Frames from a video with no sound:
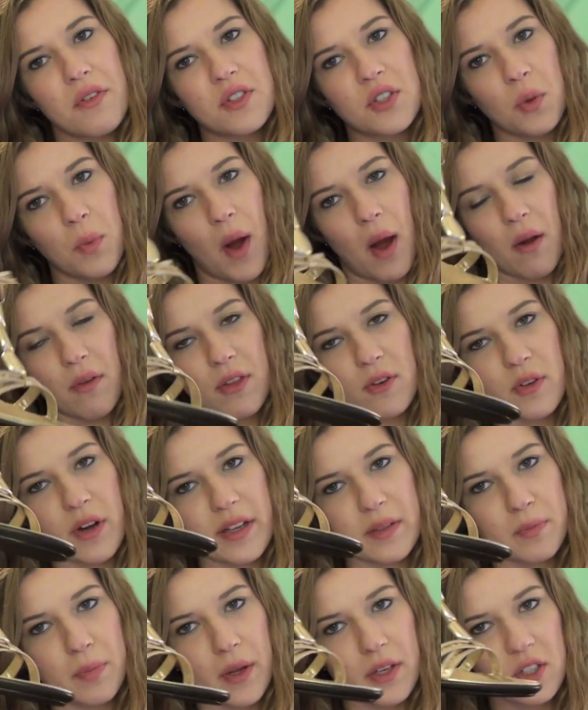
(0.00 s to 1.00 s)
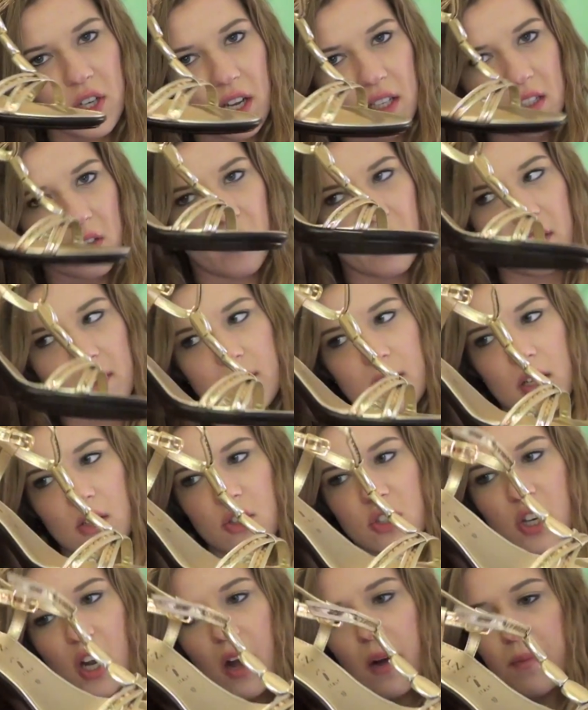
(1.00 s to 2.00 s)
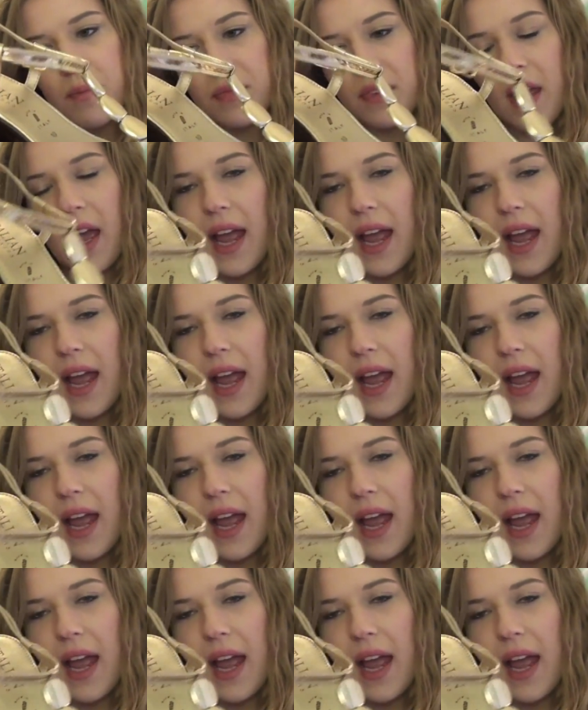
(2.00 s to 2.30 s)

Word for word: to wear with the dress by chance if it did show.